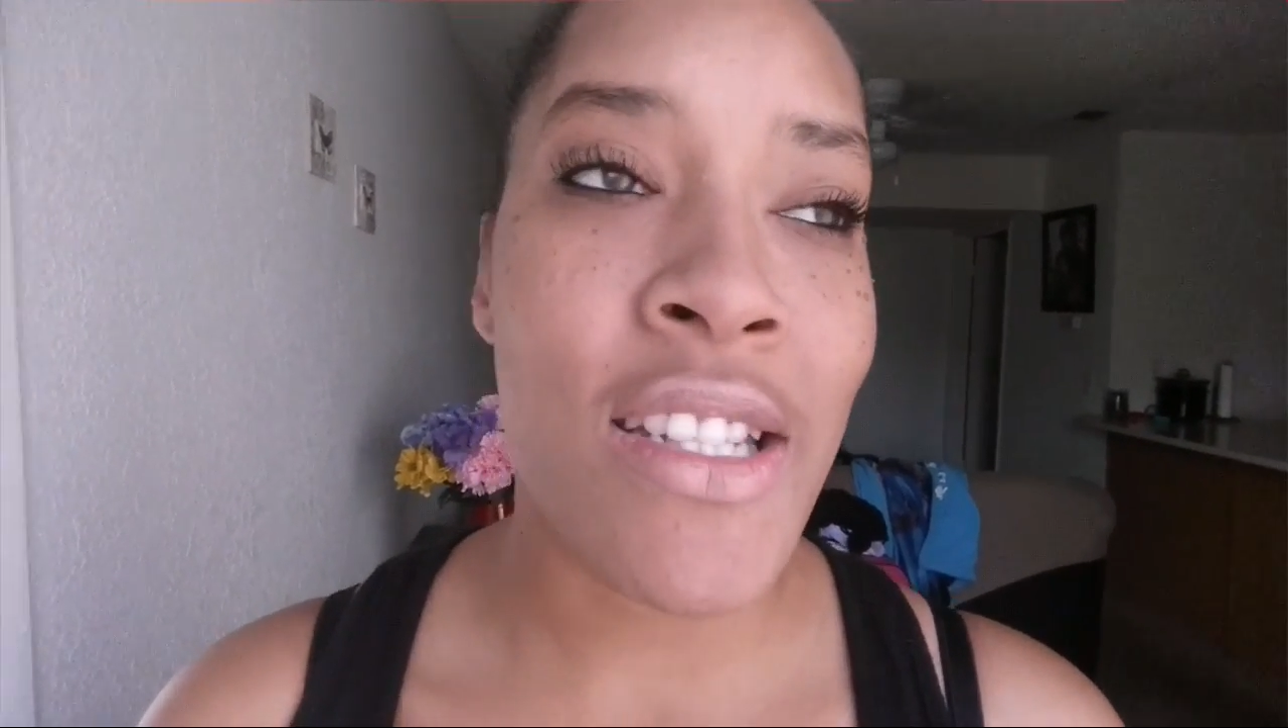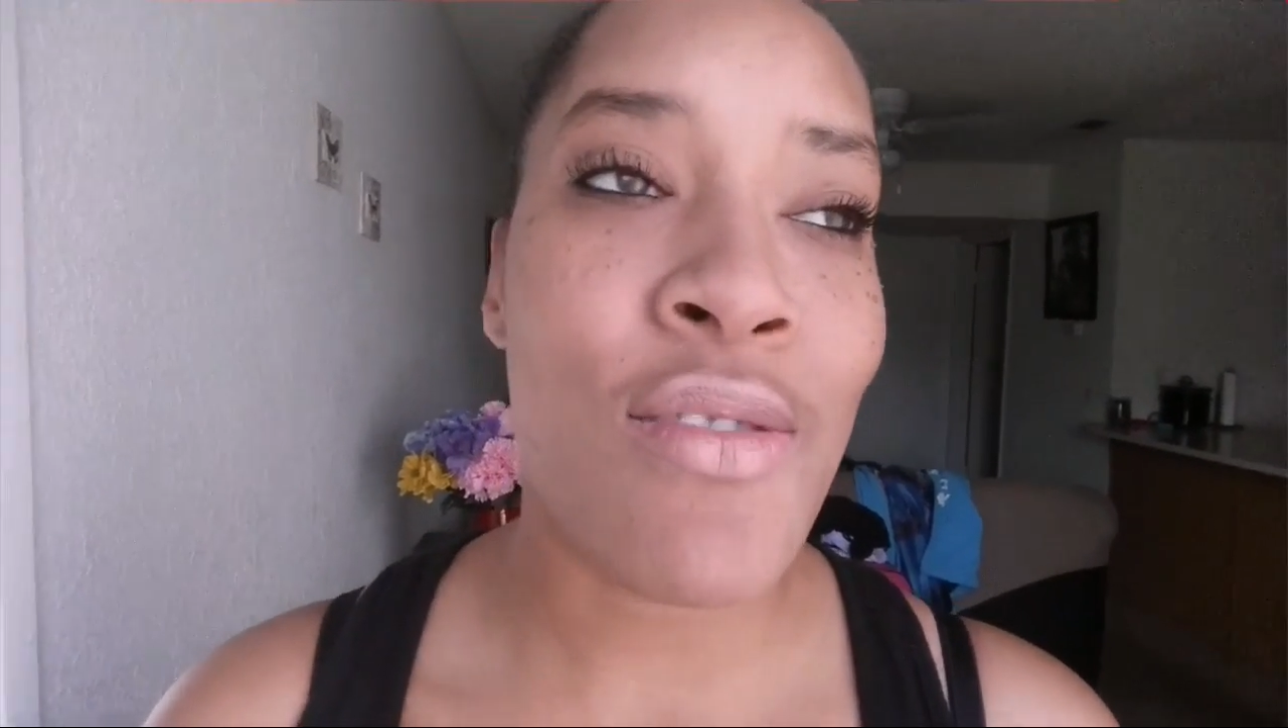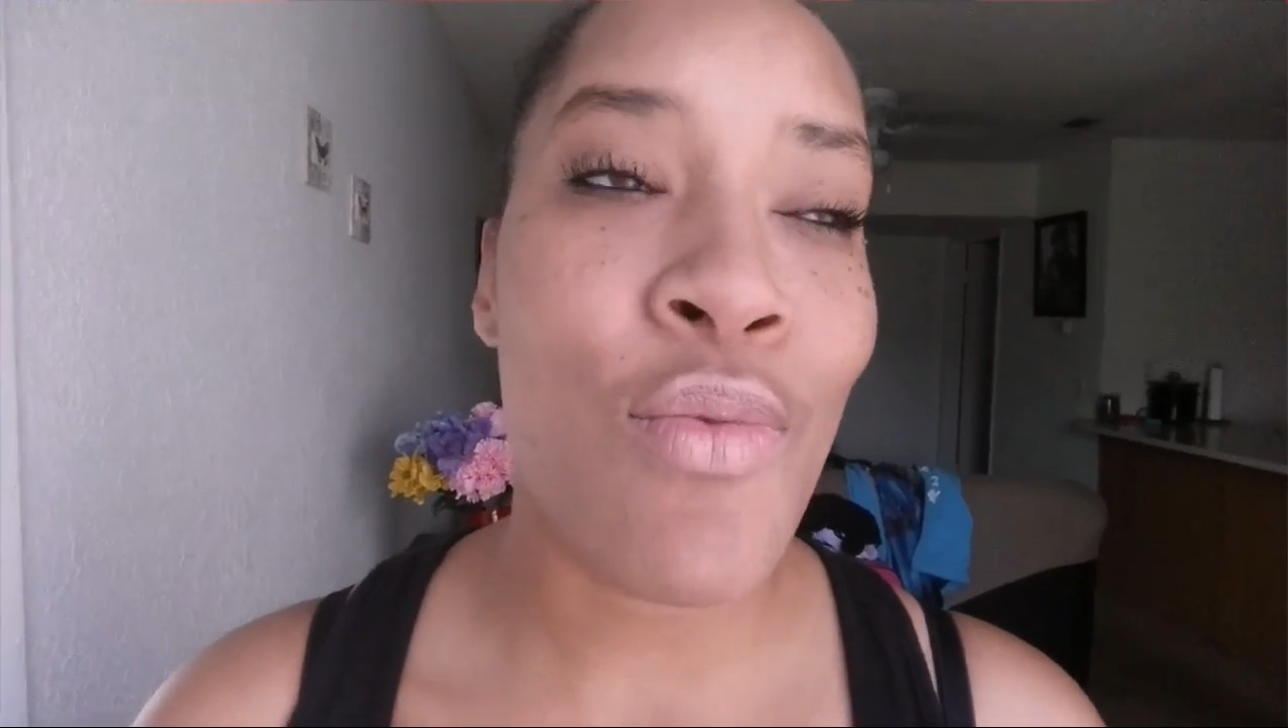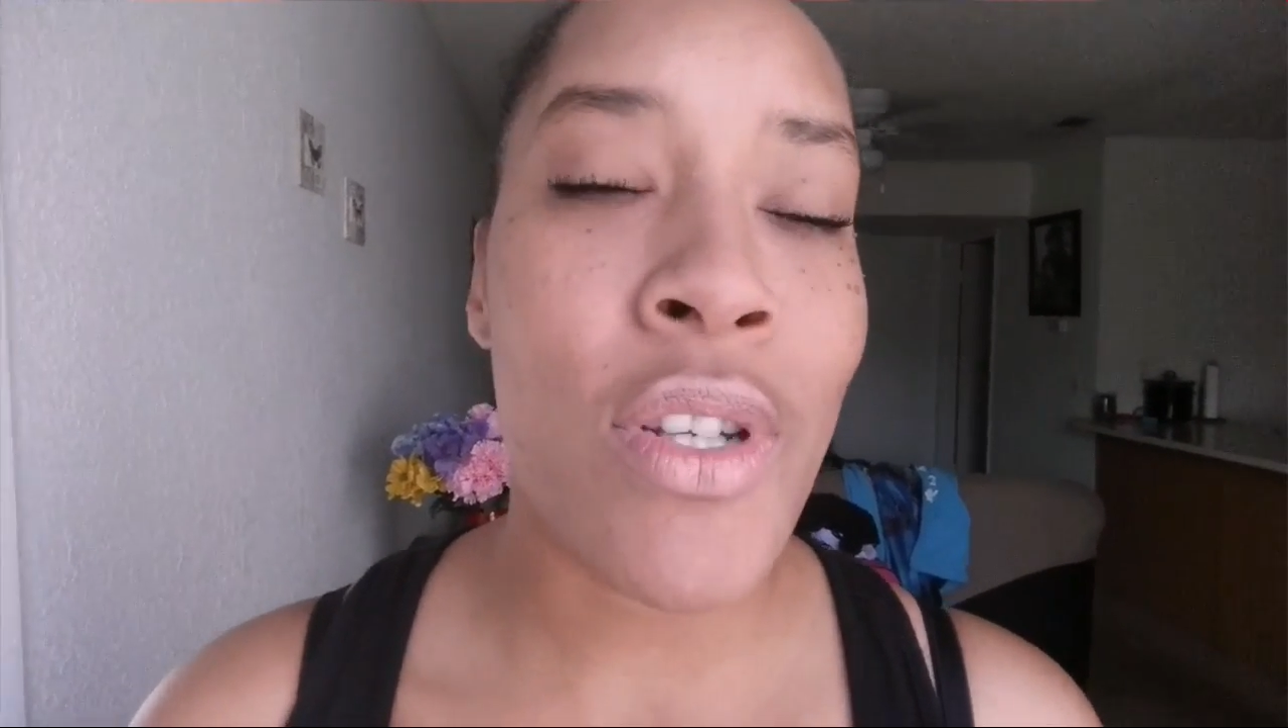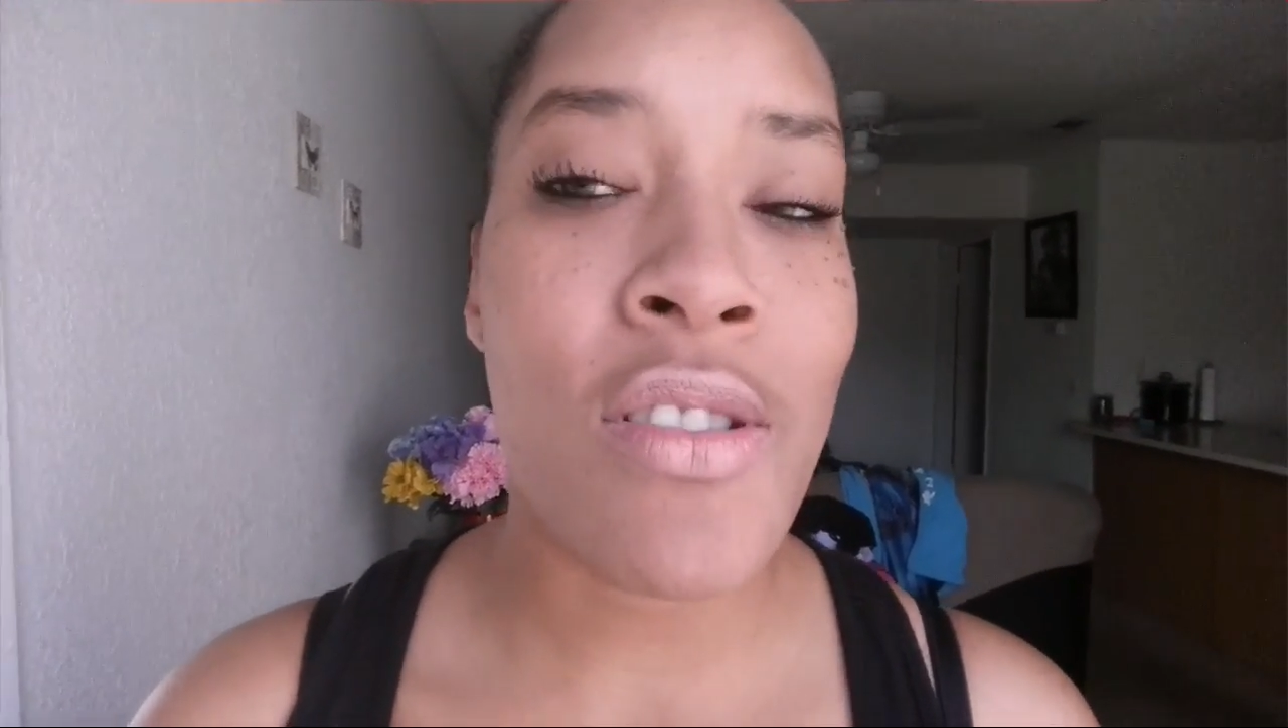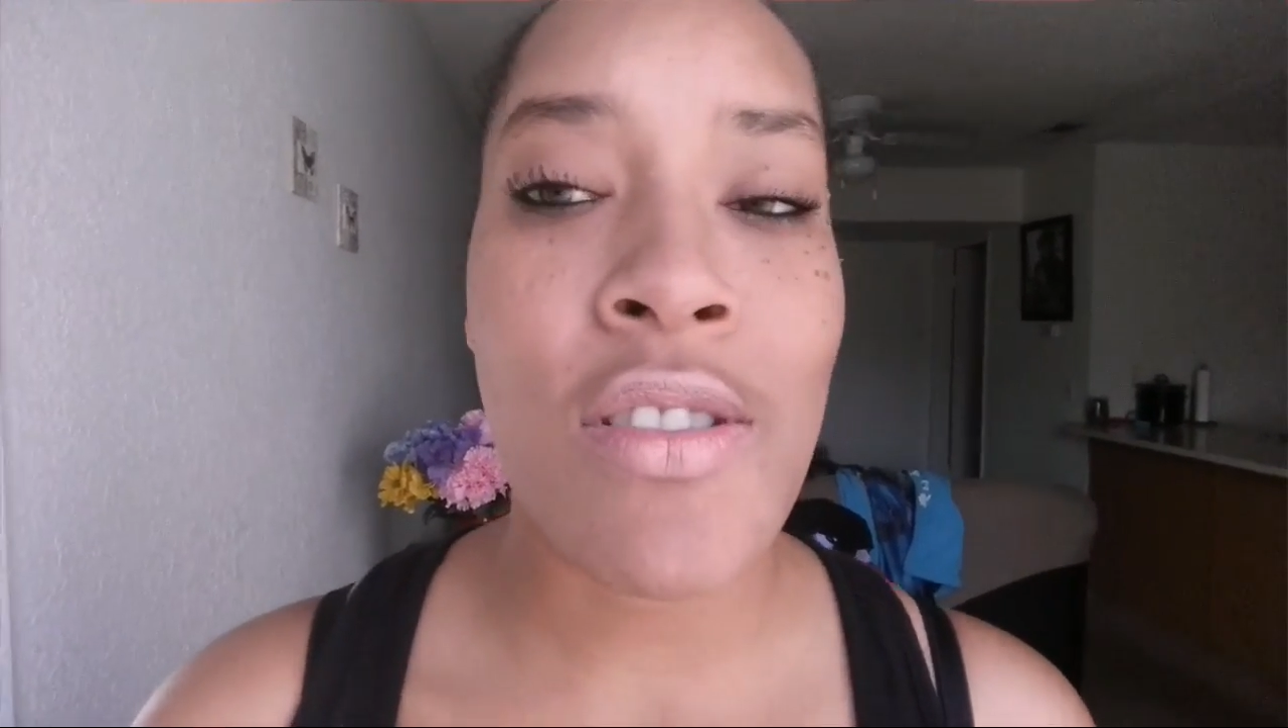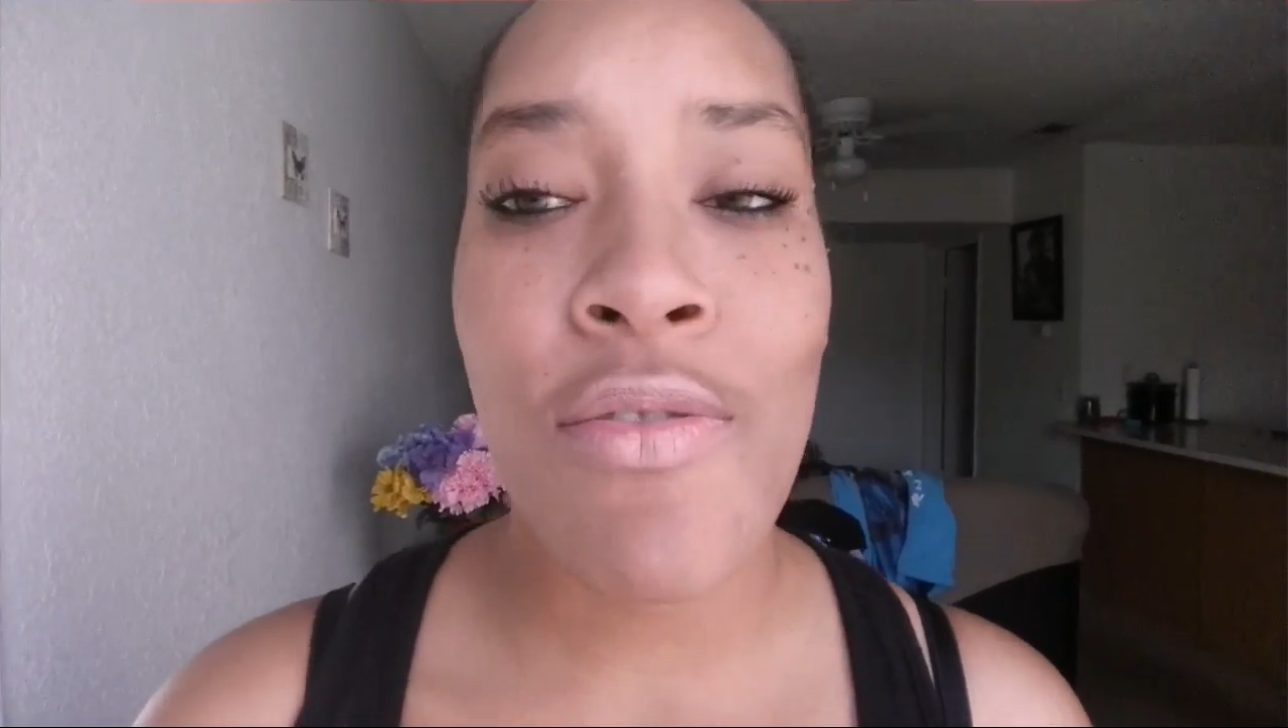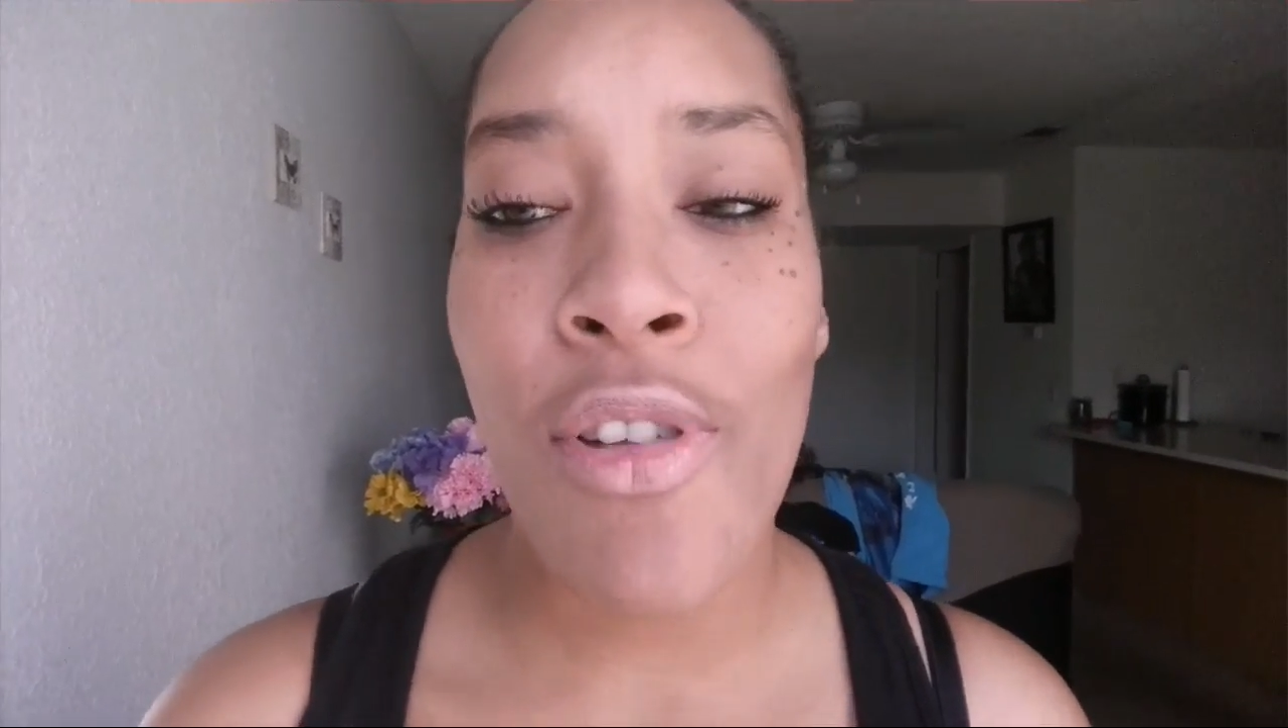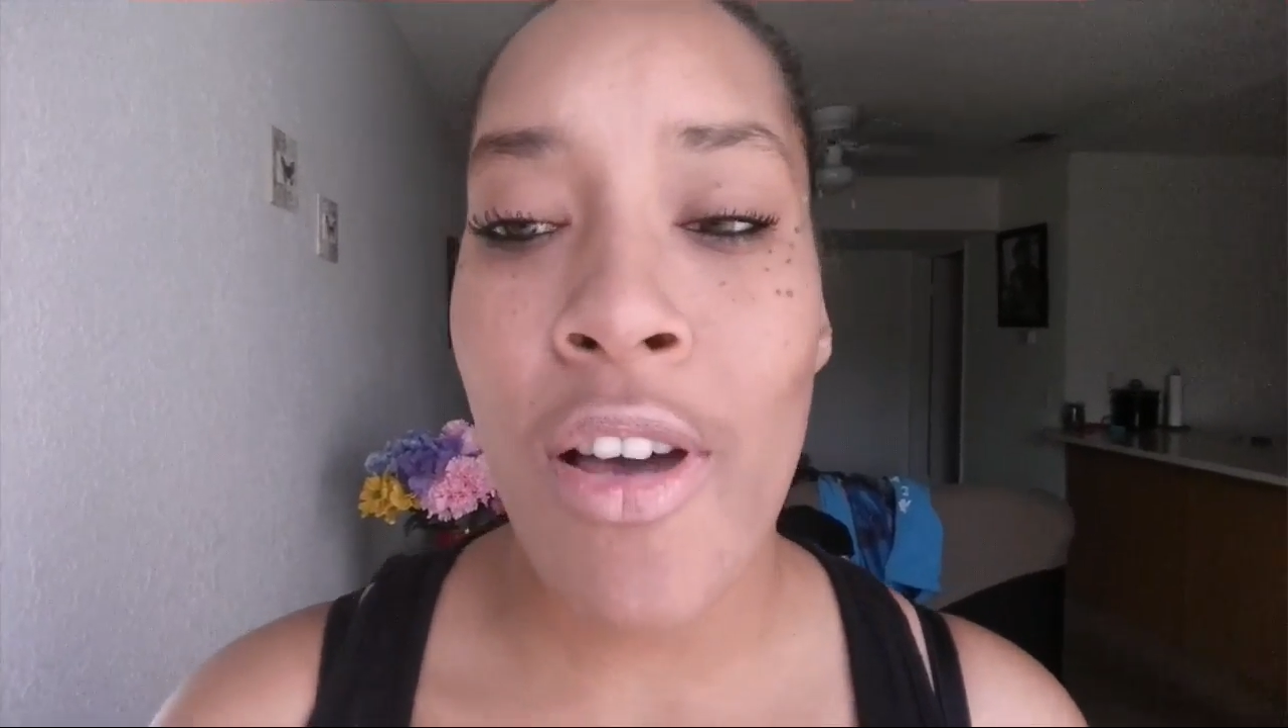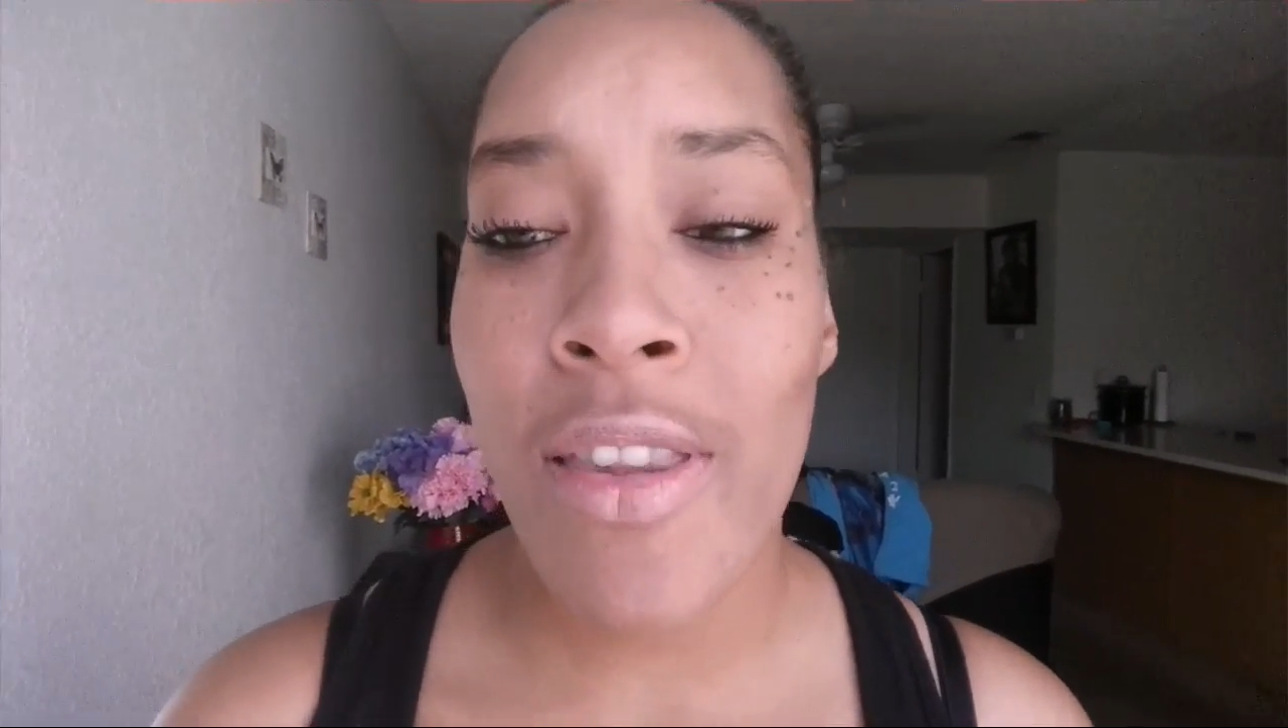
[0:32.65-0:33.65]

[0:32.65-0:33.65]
I didn't want to just